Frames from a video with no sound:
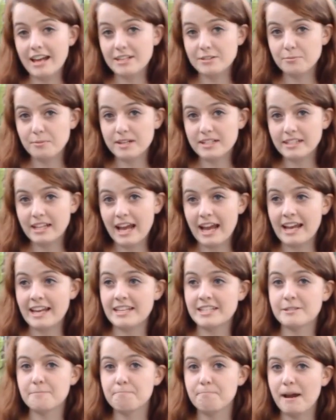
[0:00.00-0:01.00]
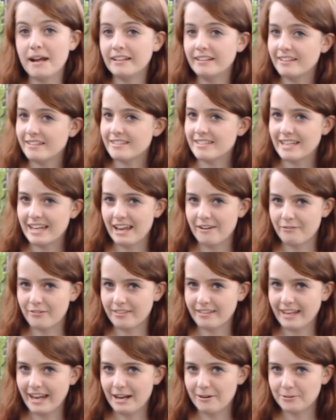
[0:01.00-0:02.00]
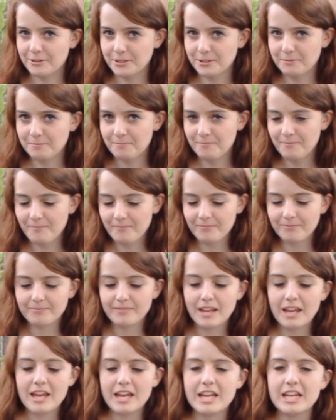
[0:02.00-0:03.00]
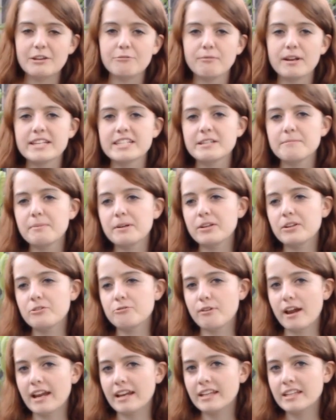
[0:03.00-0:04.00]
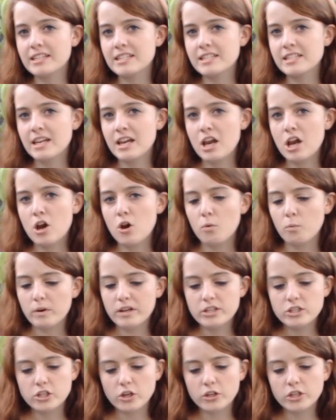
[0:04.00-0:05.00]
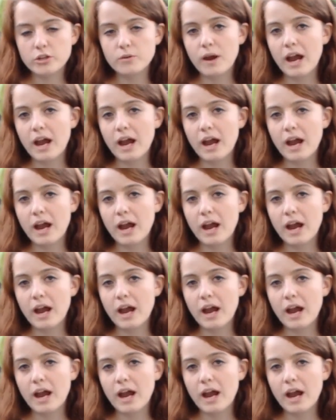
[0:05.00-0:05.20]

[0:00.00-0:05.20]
as well as balancing everything out. In Raising Bearded Dragons, we show